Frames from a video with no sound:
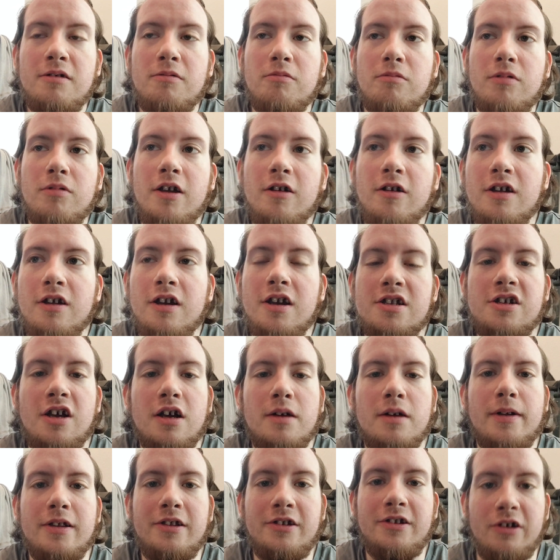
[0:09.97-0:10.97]
we're going to talk
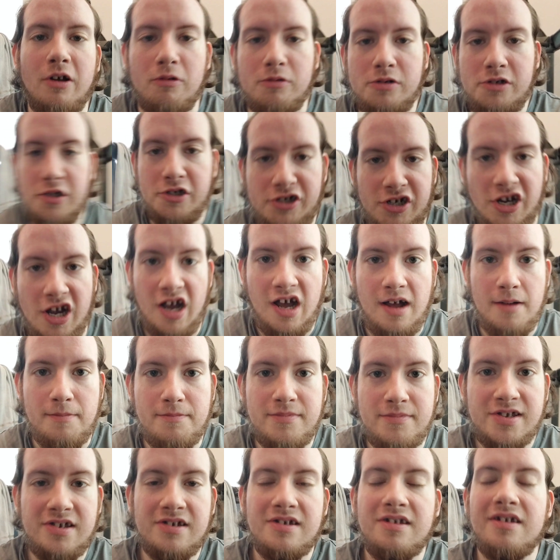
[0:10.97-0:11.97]
about ghost
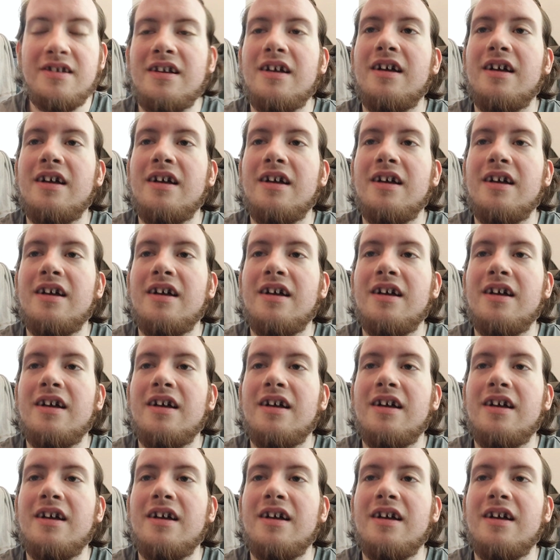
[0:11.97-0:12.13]
jobs.